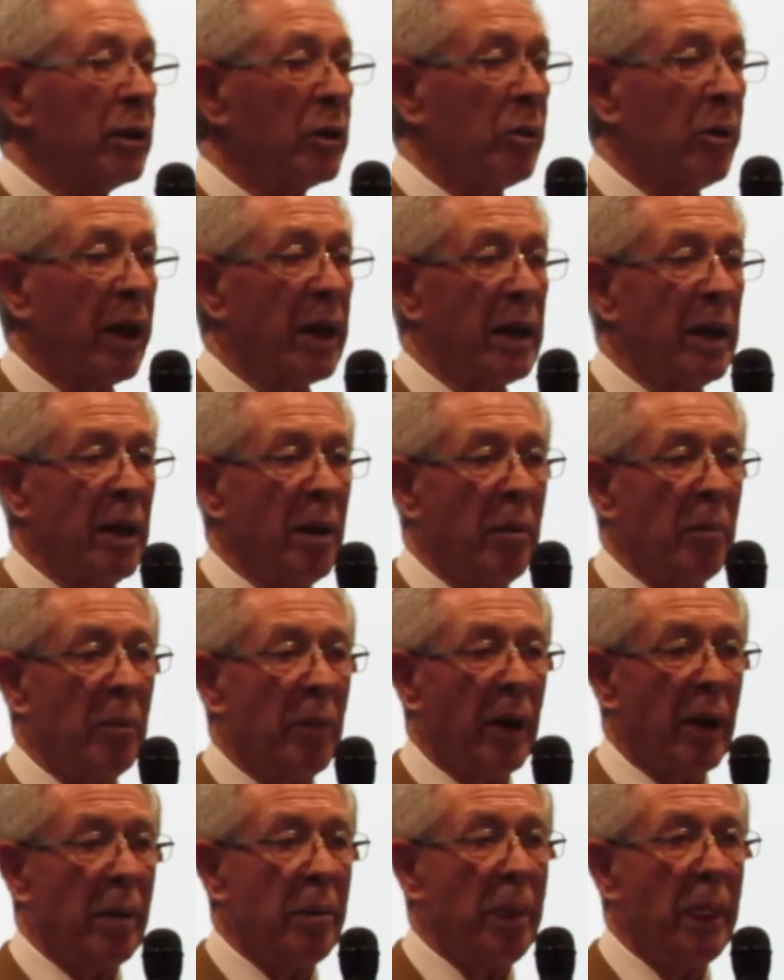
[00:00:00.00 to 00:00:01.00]
quite a
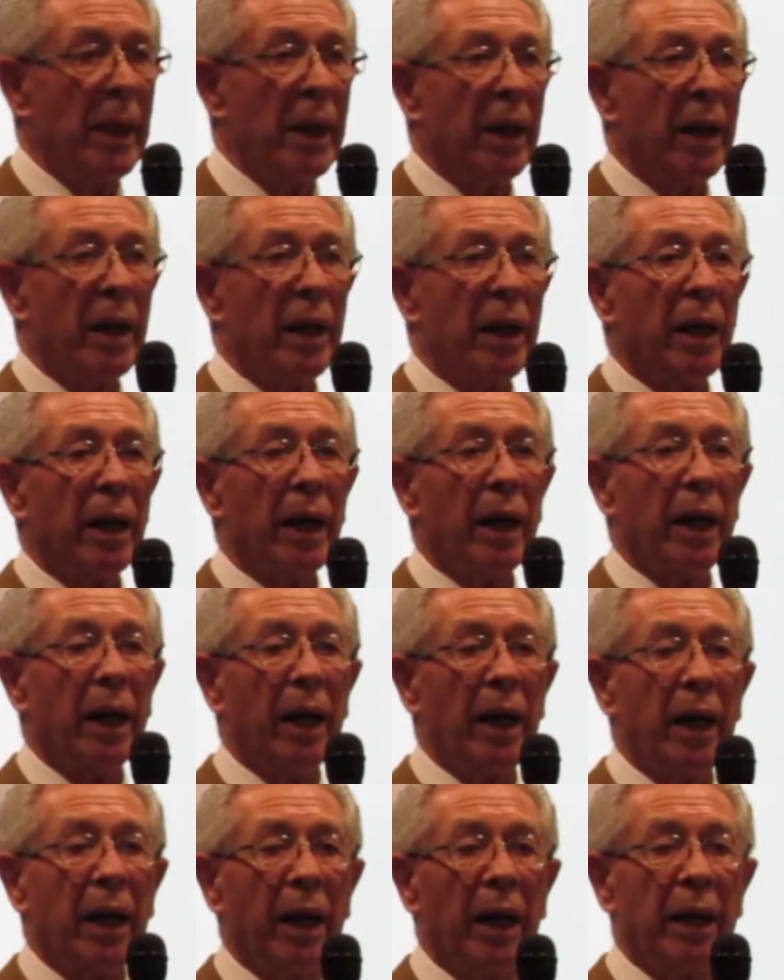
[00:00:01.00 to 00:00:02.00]
number. Wow.
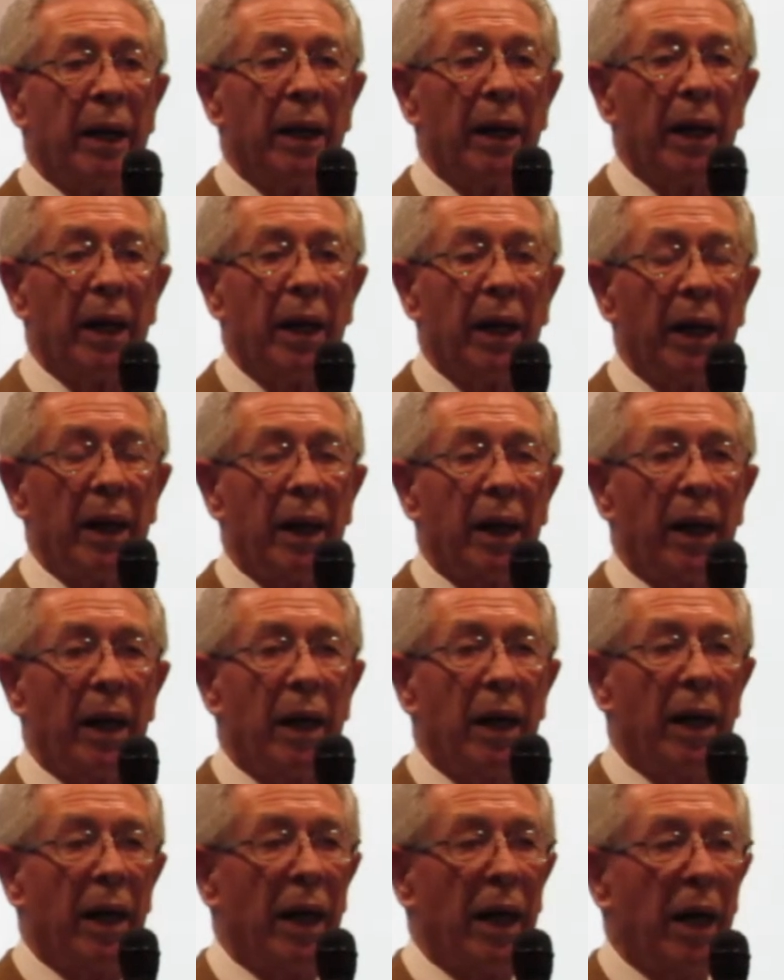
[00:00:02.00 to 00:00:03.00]
And
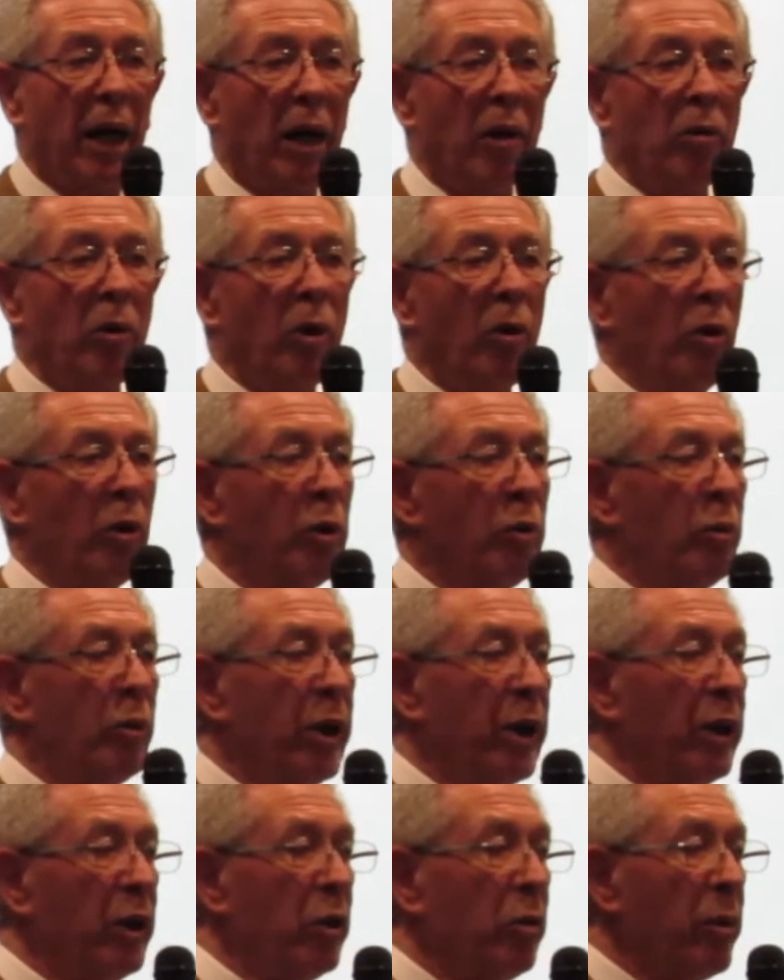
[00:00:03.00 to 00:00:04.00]
how old
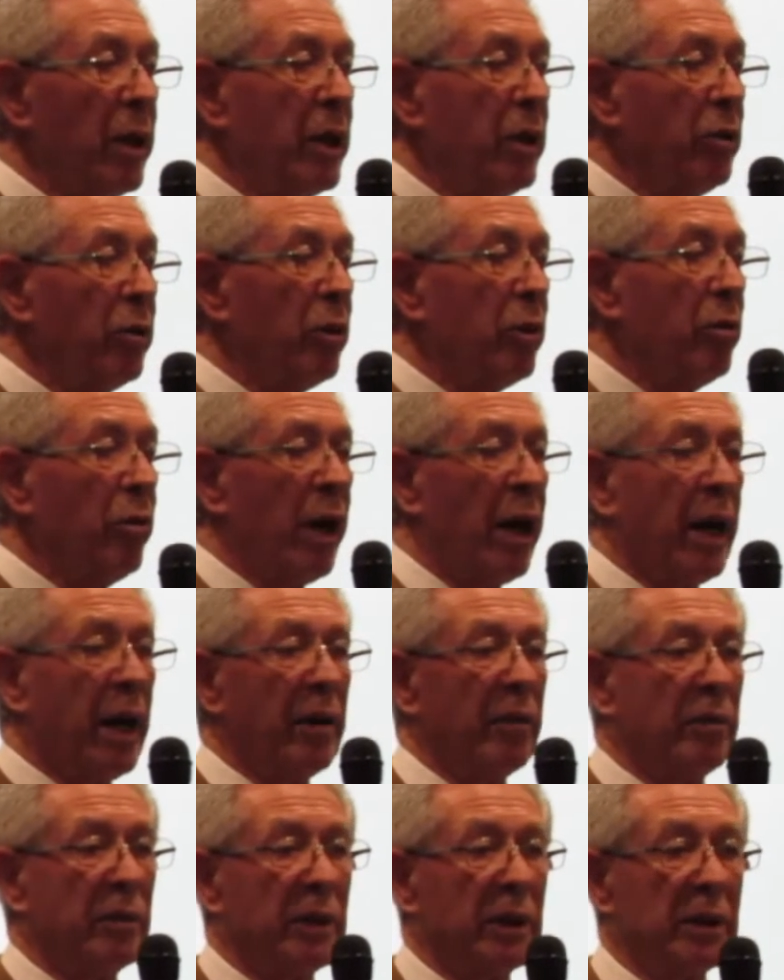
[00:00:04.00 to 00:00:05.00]
were you when you
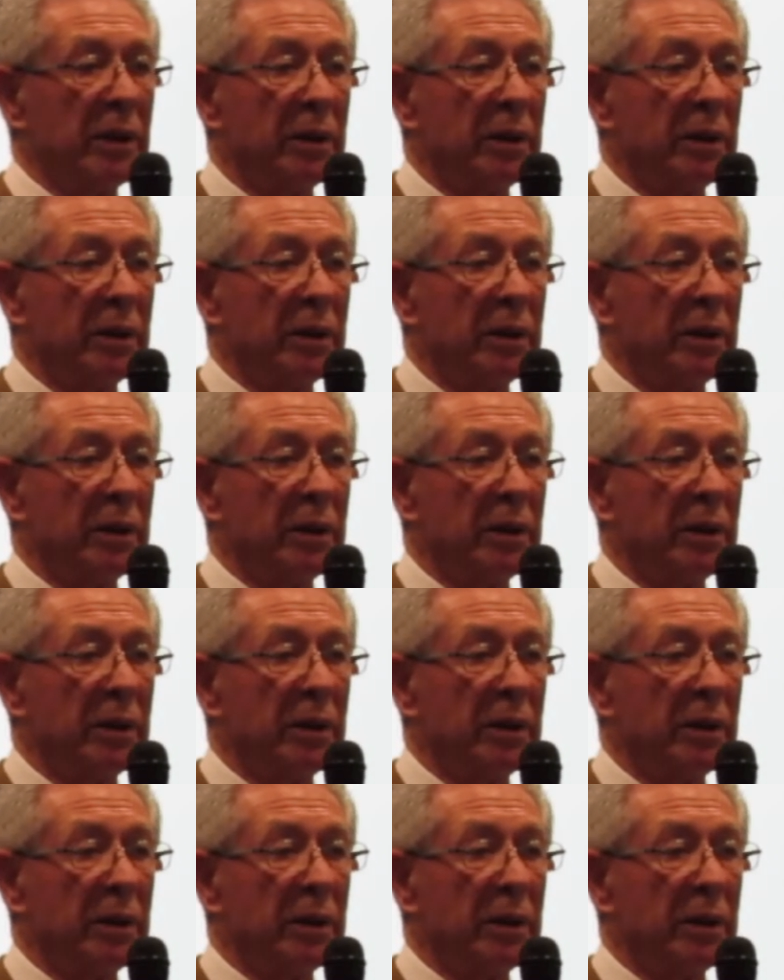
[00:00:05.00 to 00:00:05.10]
arrived?